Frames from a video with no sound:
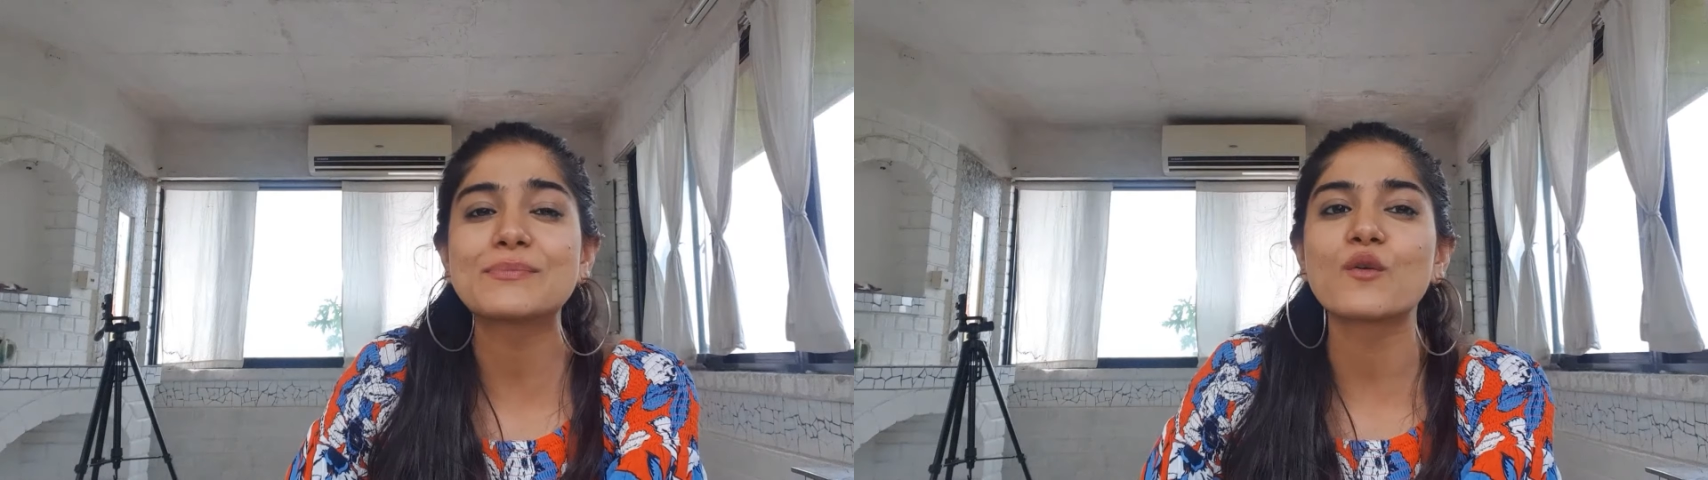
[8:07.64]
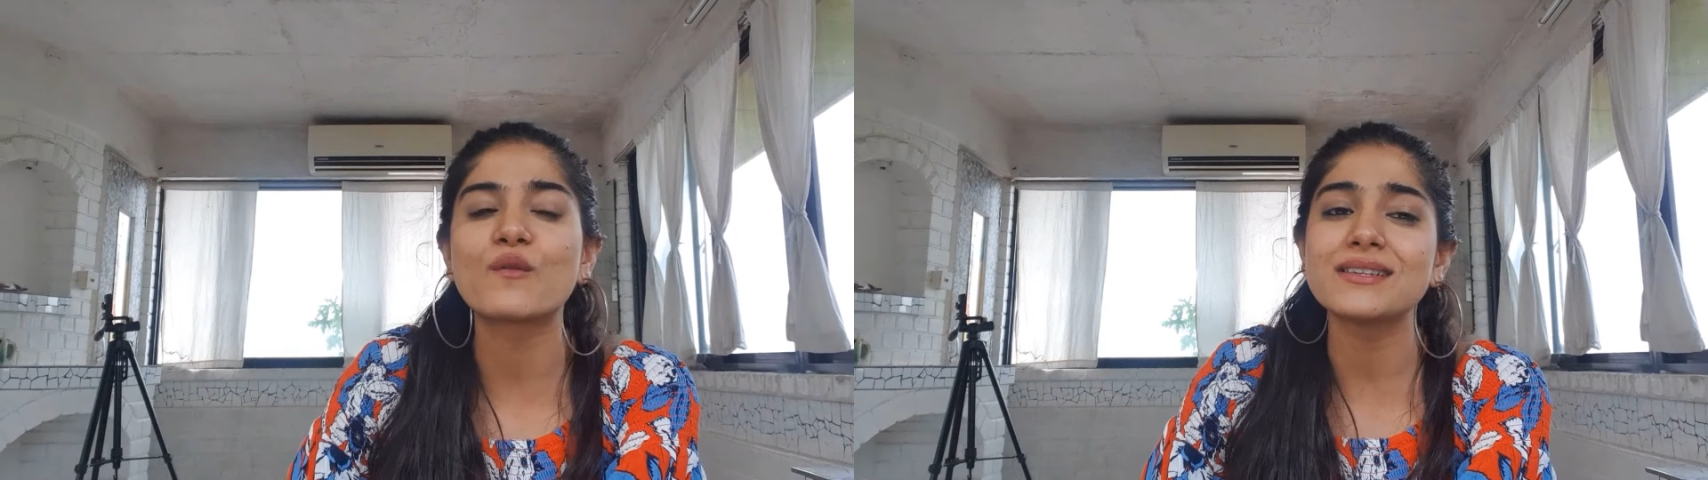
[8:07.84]
it
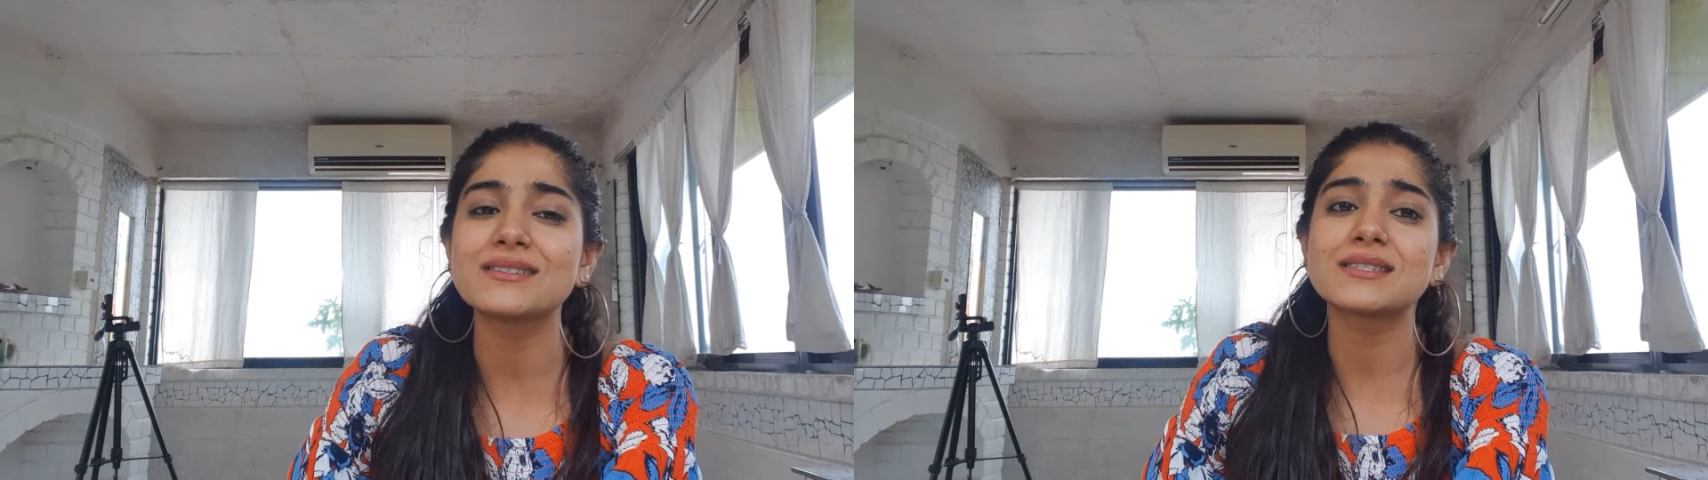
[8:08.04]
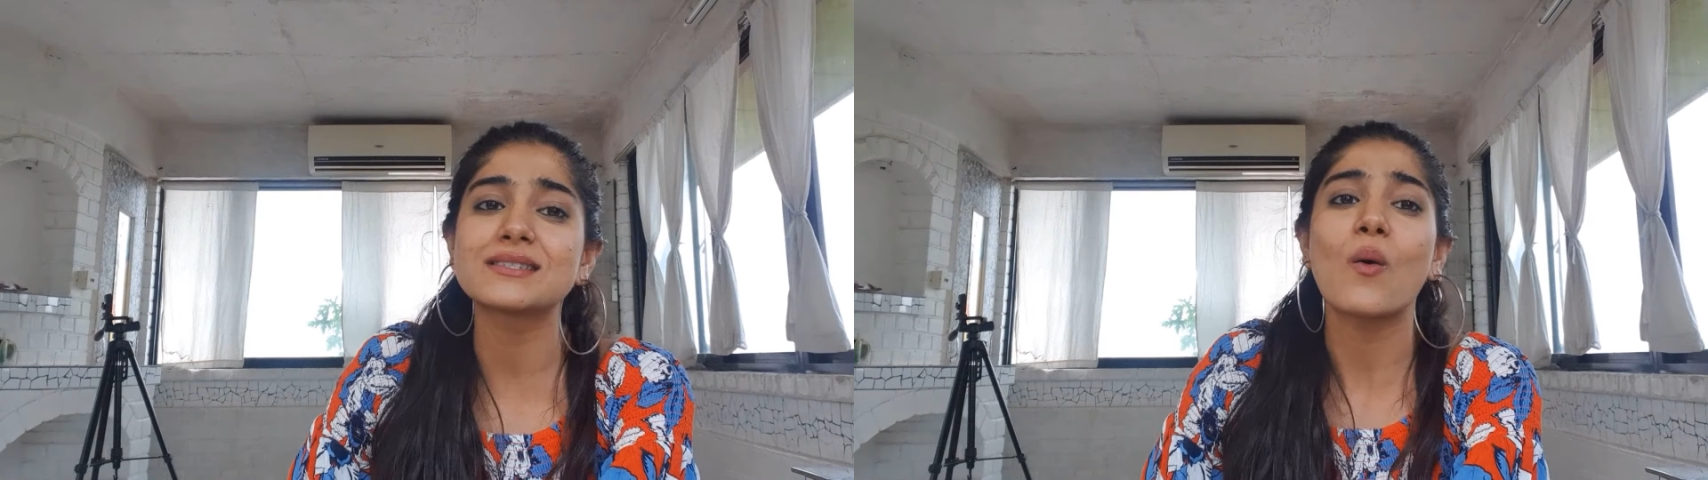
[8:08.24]
provides
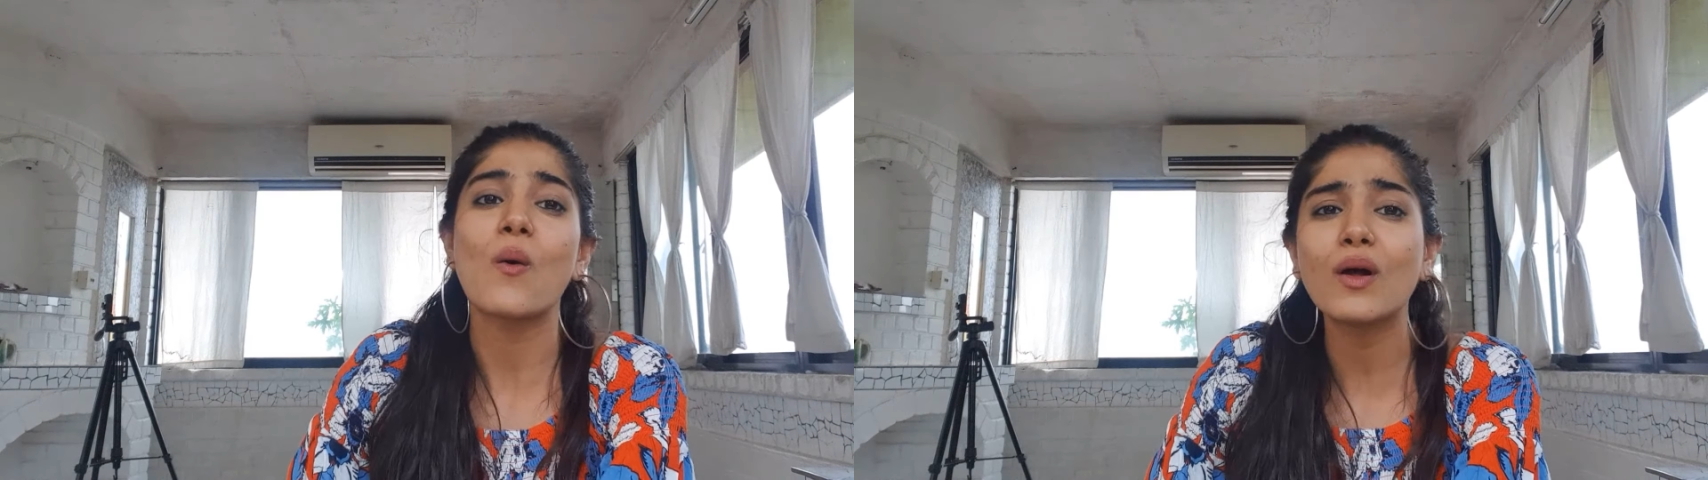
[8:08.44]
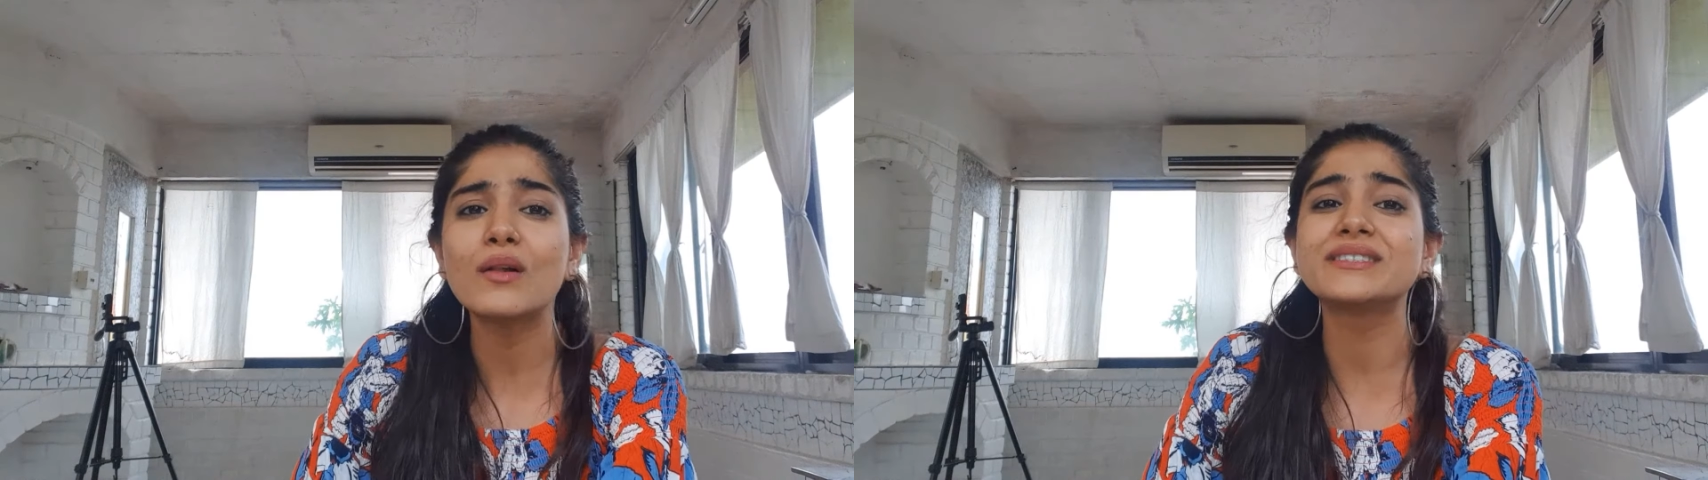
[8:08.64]
us
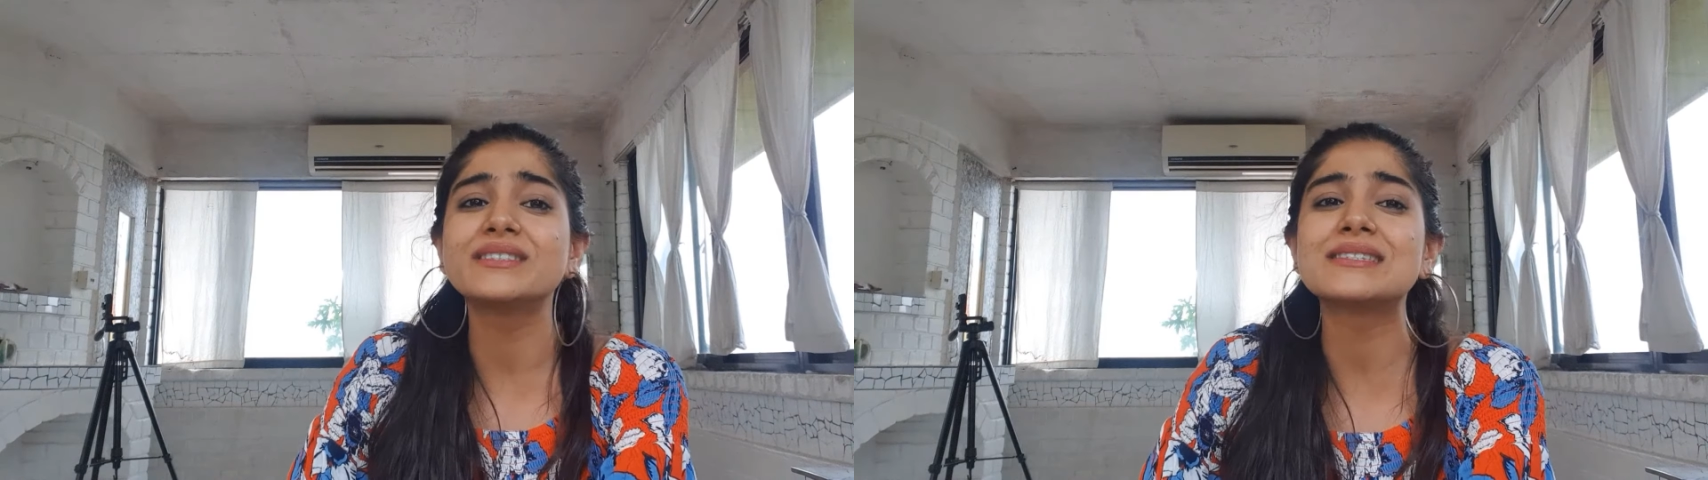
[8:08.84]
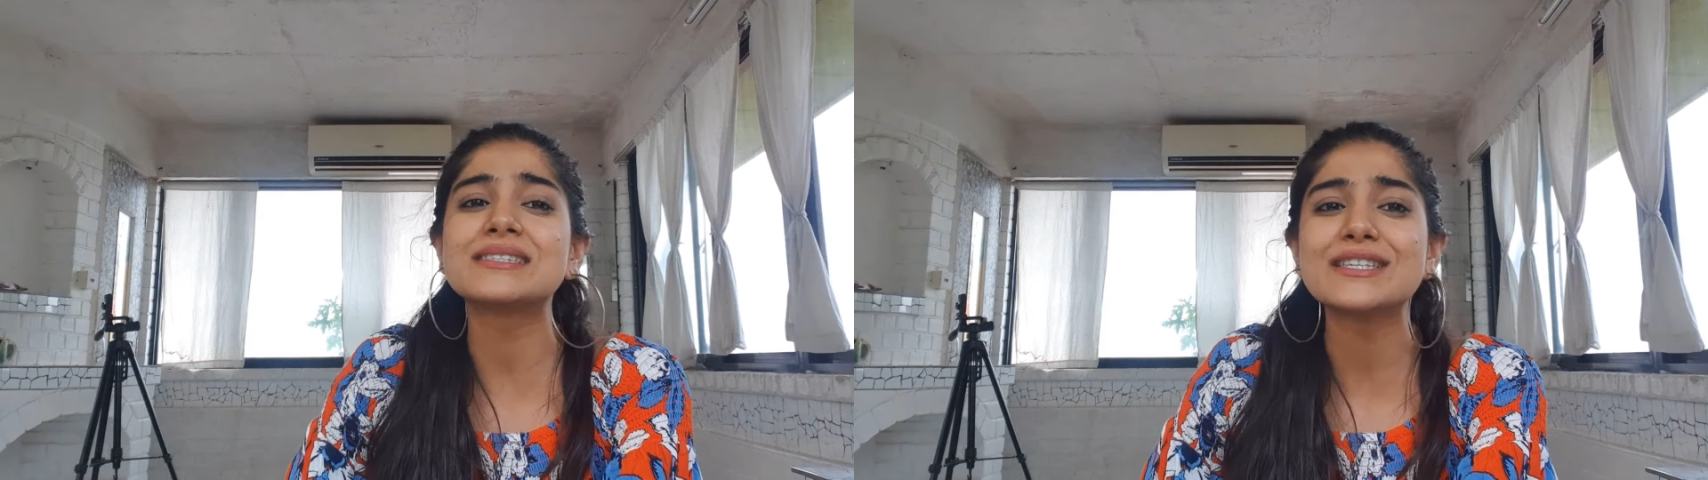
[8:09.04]
all with
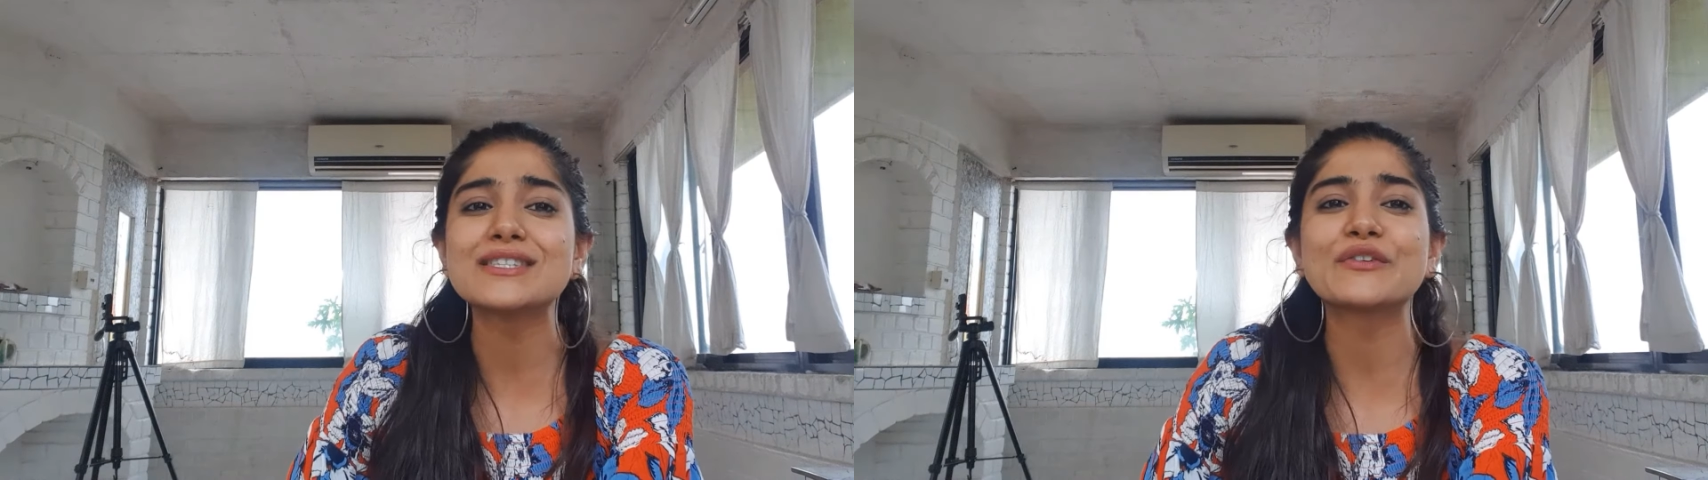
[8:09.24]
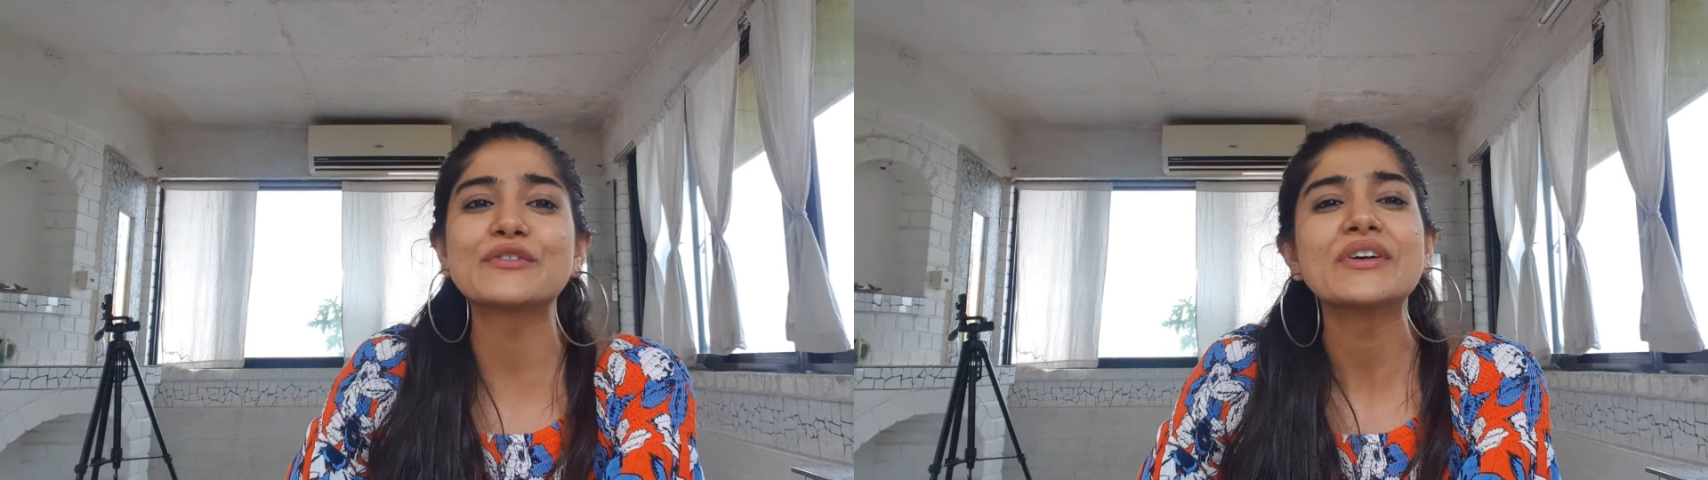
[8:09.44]
a
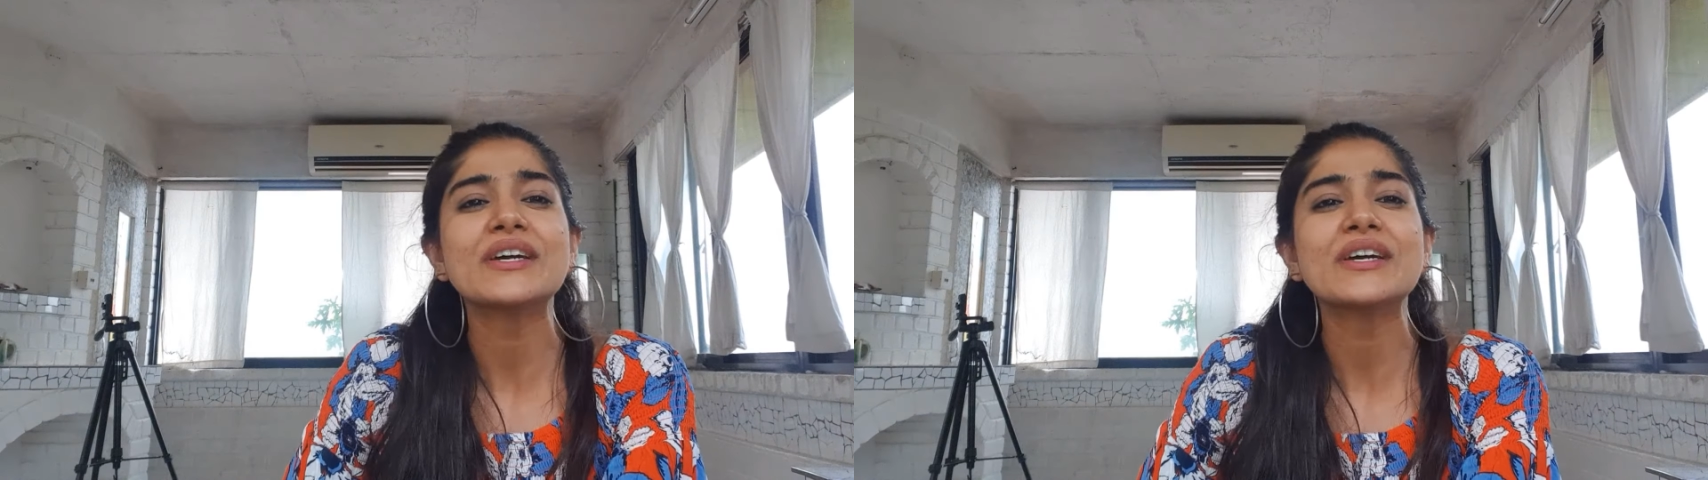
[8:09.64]
sense of